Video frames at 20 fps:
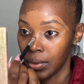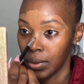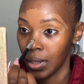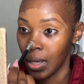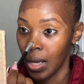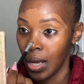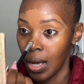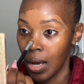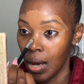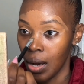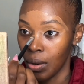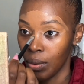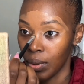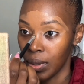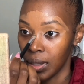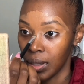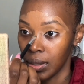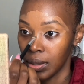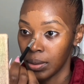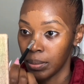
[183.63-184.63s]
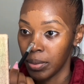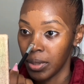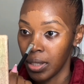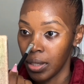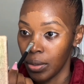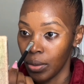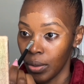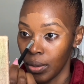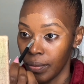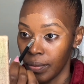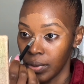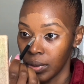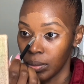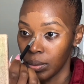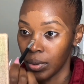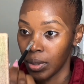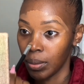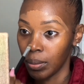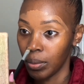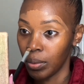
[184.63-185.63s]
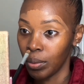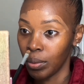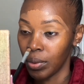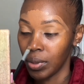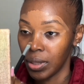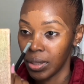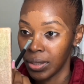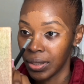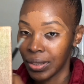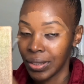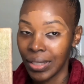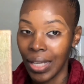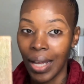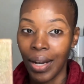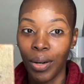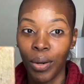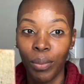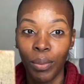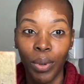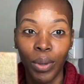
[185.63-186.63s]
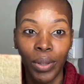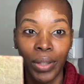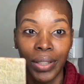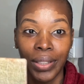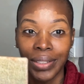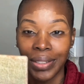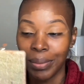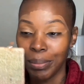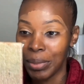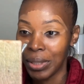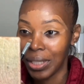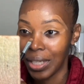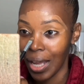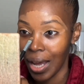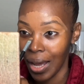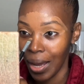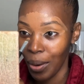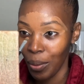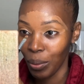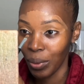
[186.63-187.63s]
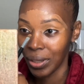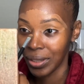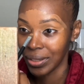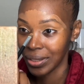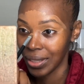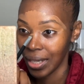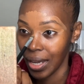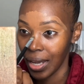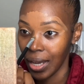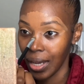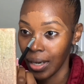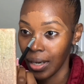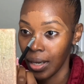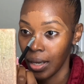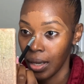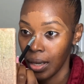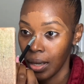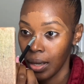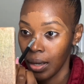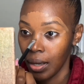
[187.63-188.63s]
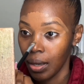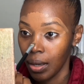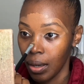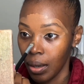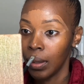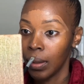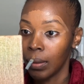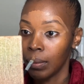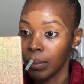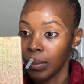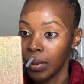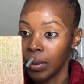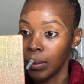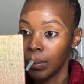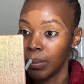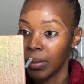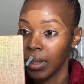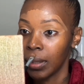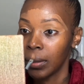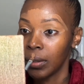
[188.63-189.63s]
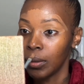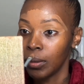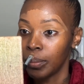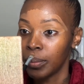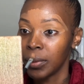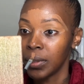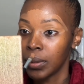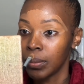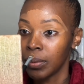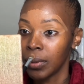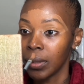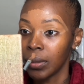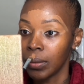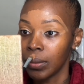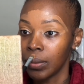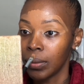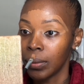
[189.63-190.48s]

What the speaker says: I always be nervous when I'm doing this because I don't want it to be like one-sided. Then I'm gonna do my Cupid's bow.